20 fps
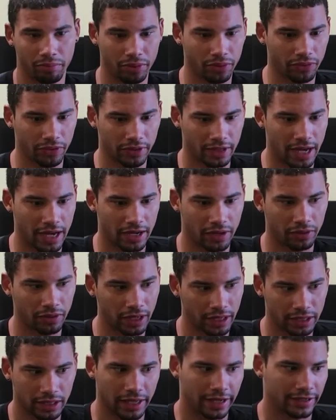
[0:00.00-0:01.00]
and put on the dyno
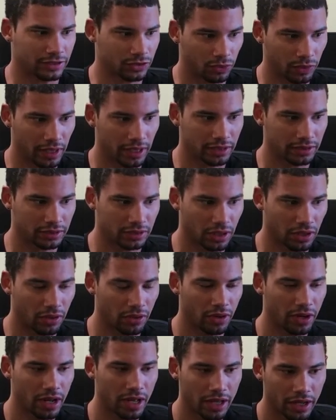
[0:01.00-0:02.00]
like last week, so